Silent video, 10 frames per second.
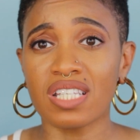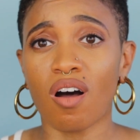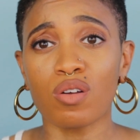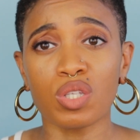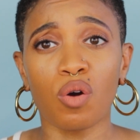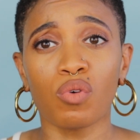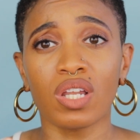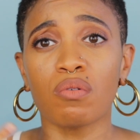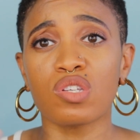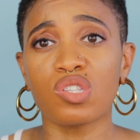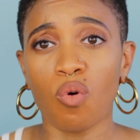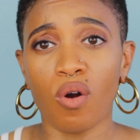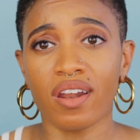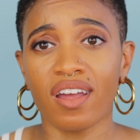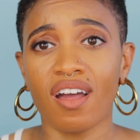also really
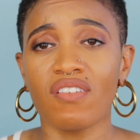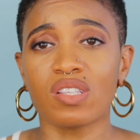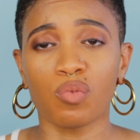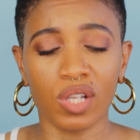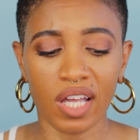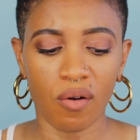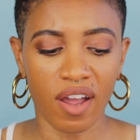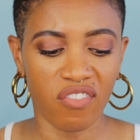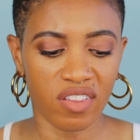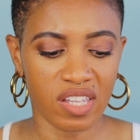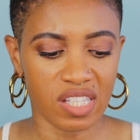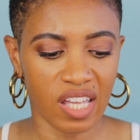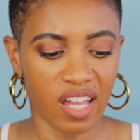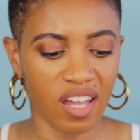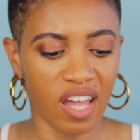restorative. It's really great for the
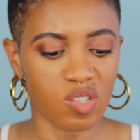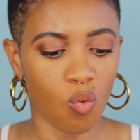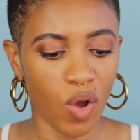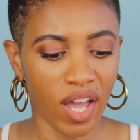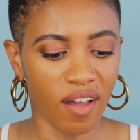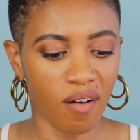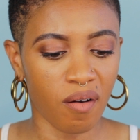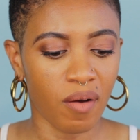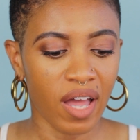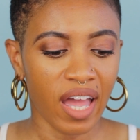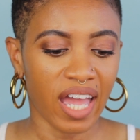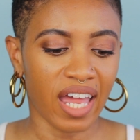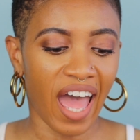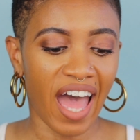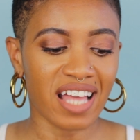skin as well.
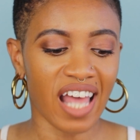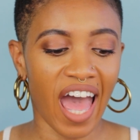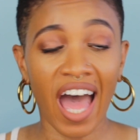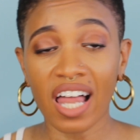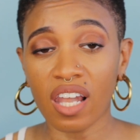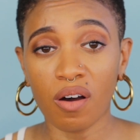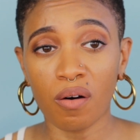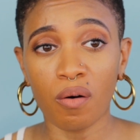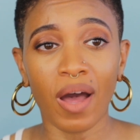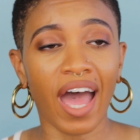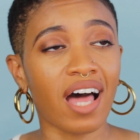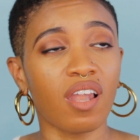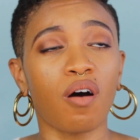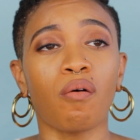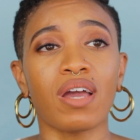It has aloe.
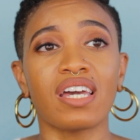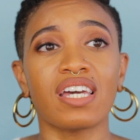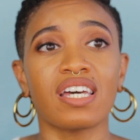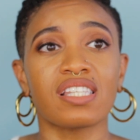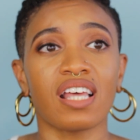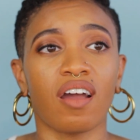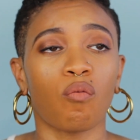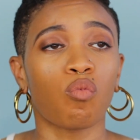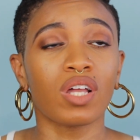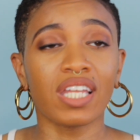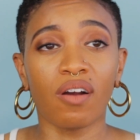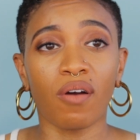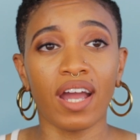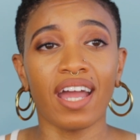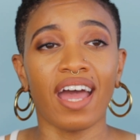Aloe is really
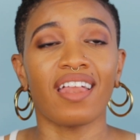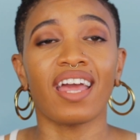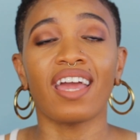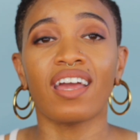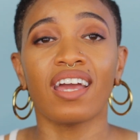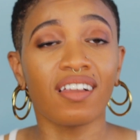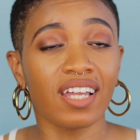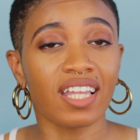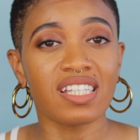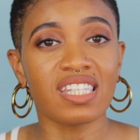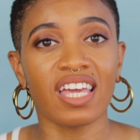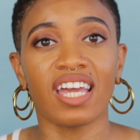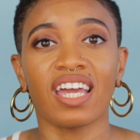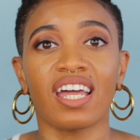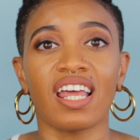great at healing the
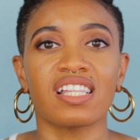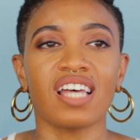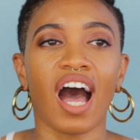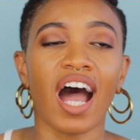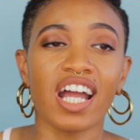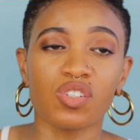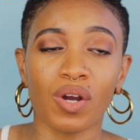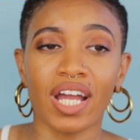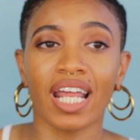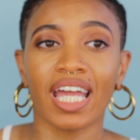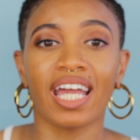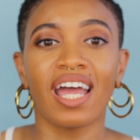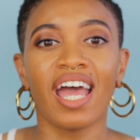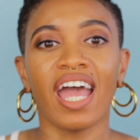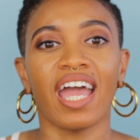skin. It's hydrating.
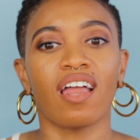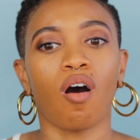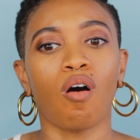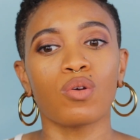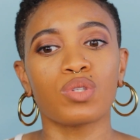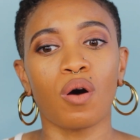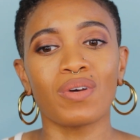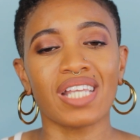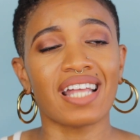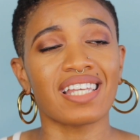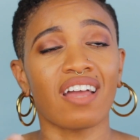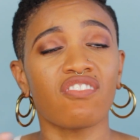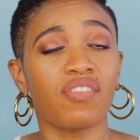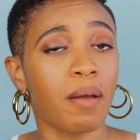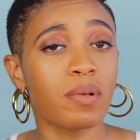It also is
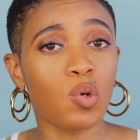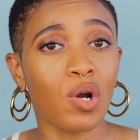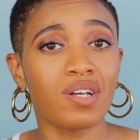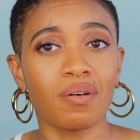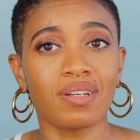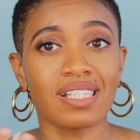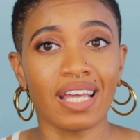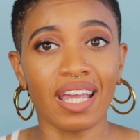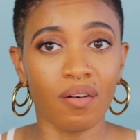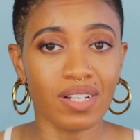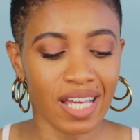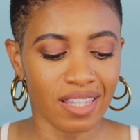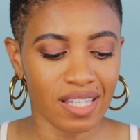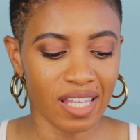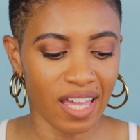anti-inflammatory, so it doesn't
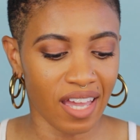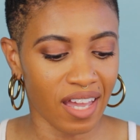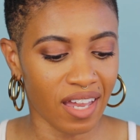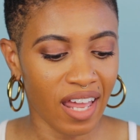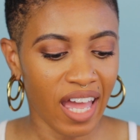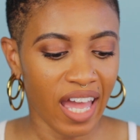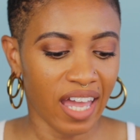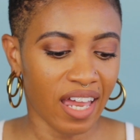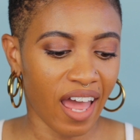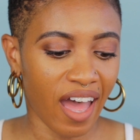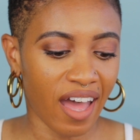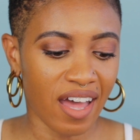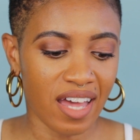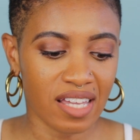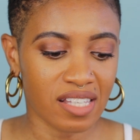irritate the skin. It
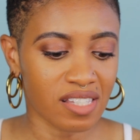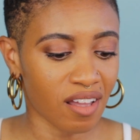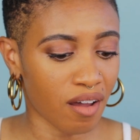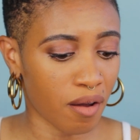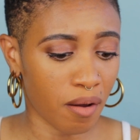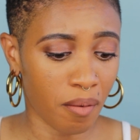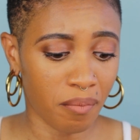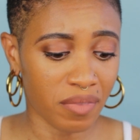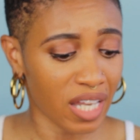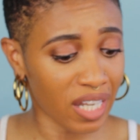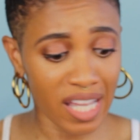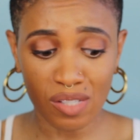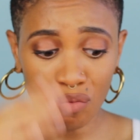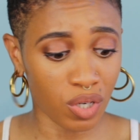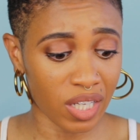has the
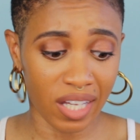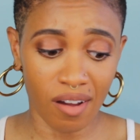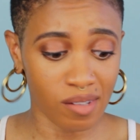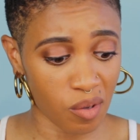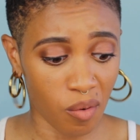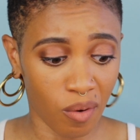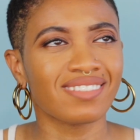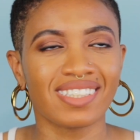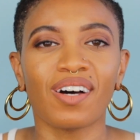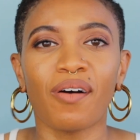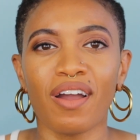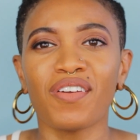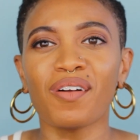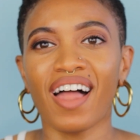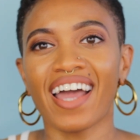list really goes on. So if
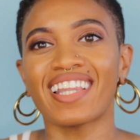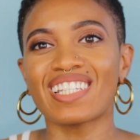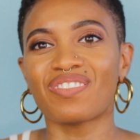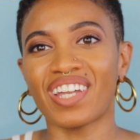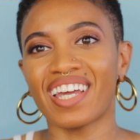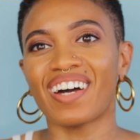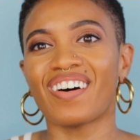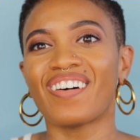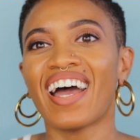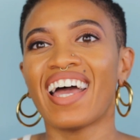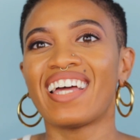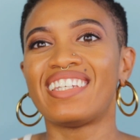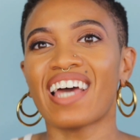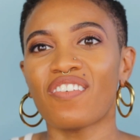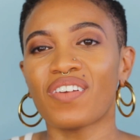you like this video,
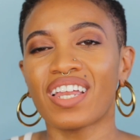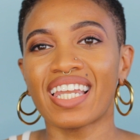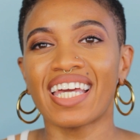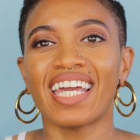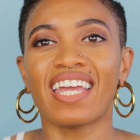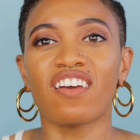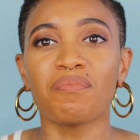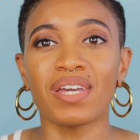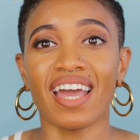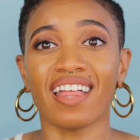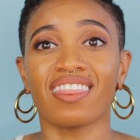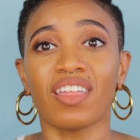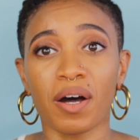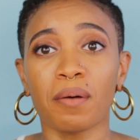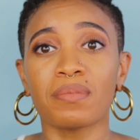definitely give me a
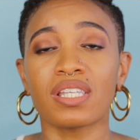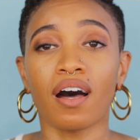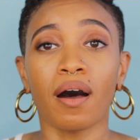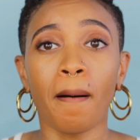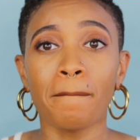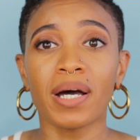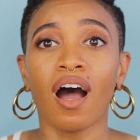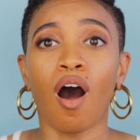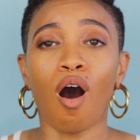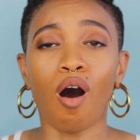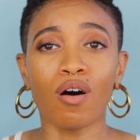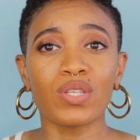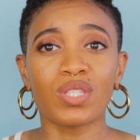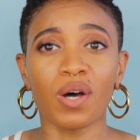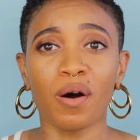thumbs up.
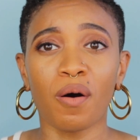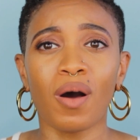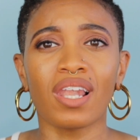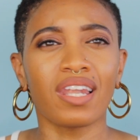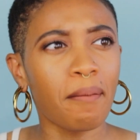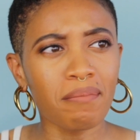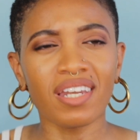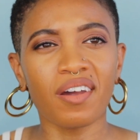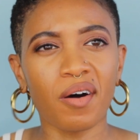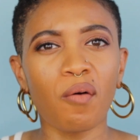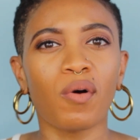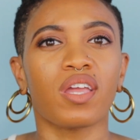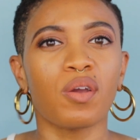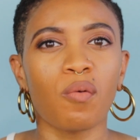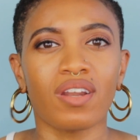Also, let me know what
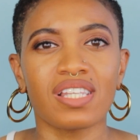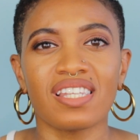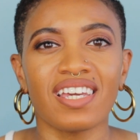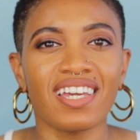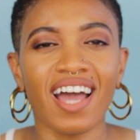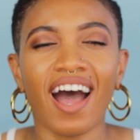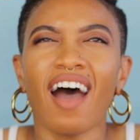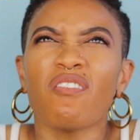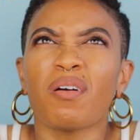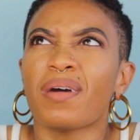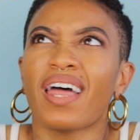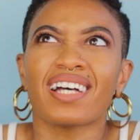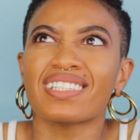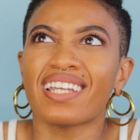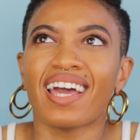you want to see. I haven't been
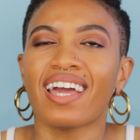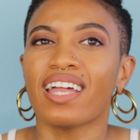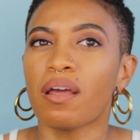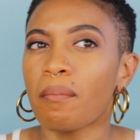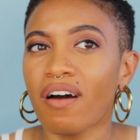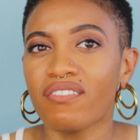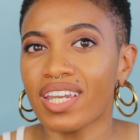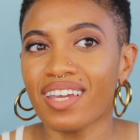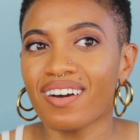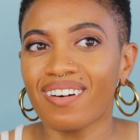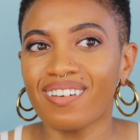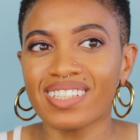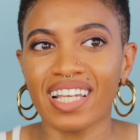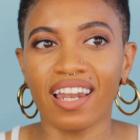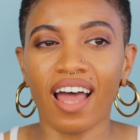asking that in any of my
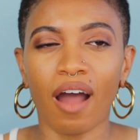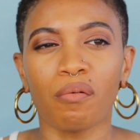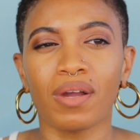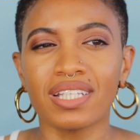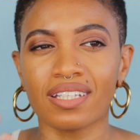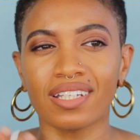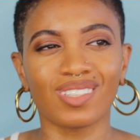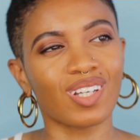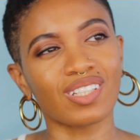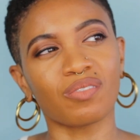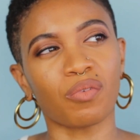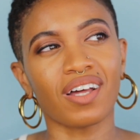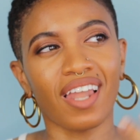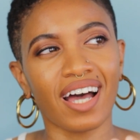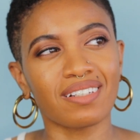videos, and I recently just
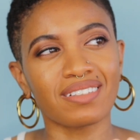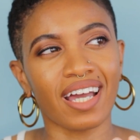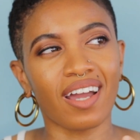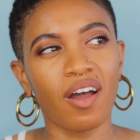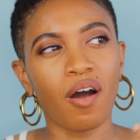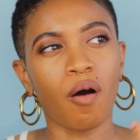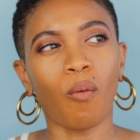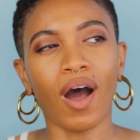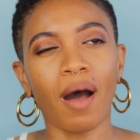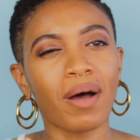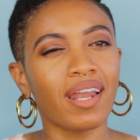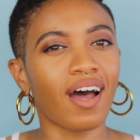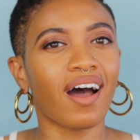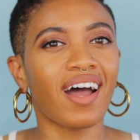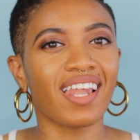realized, I was like, why am I
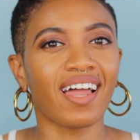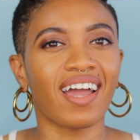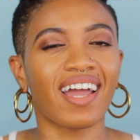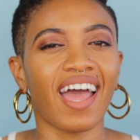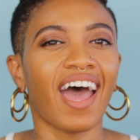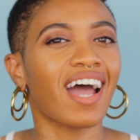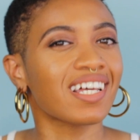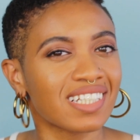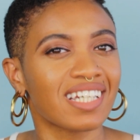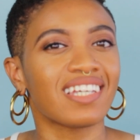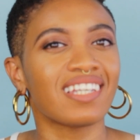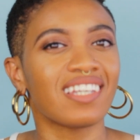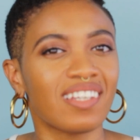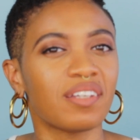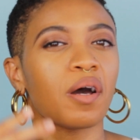not asking
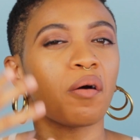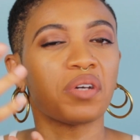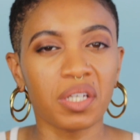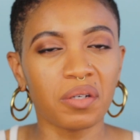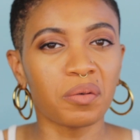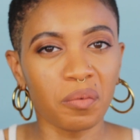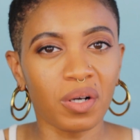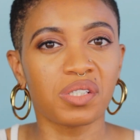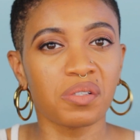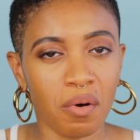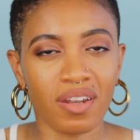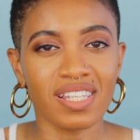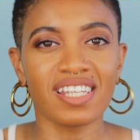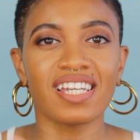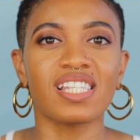you what you want to
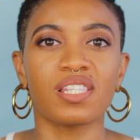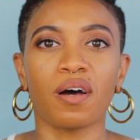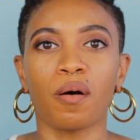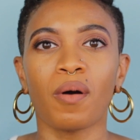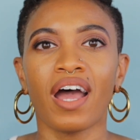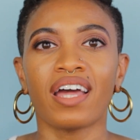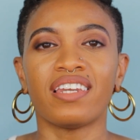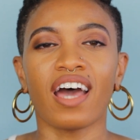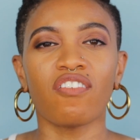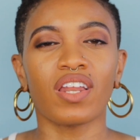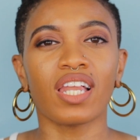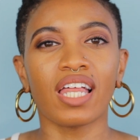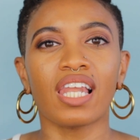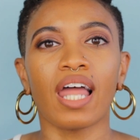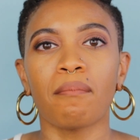see? So
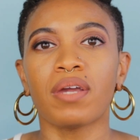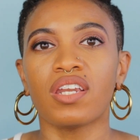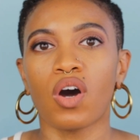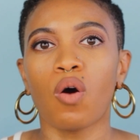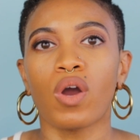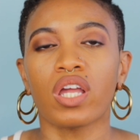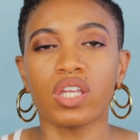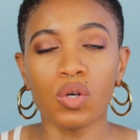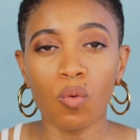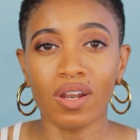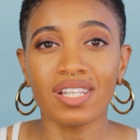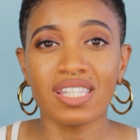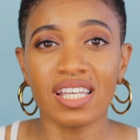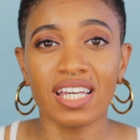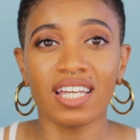definitely let me know what you want to
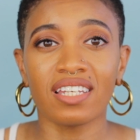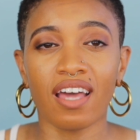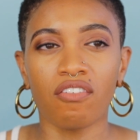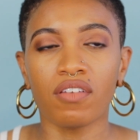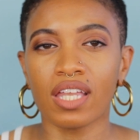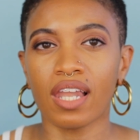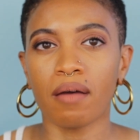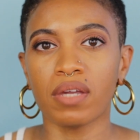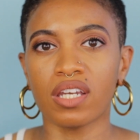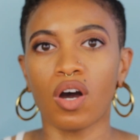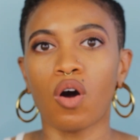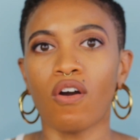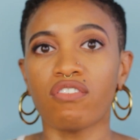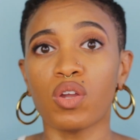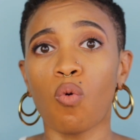see. Definitely let me know
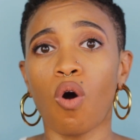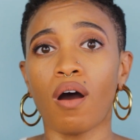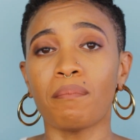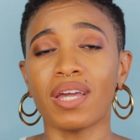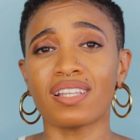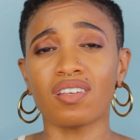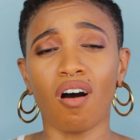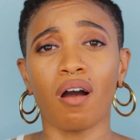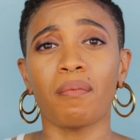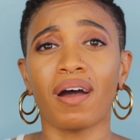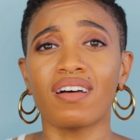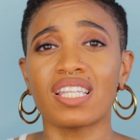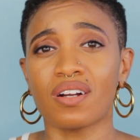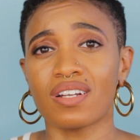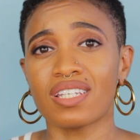if you want me to talk about a
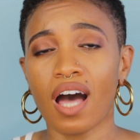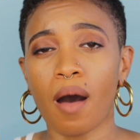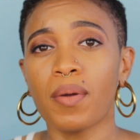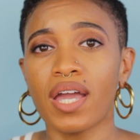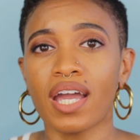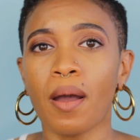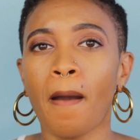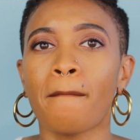certain topic.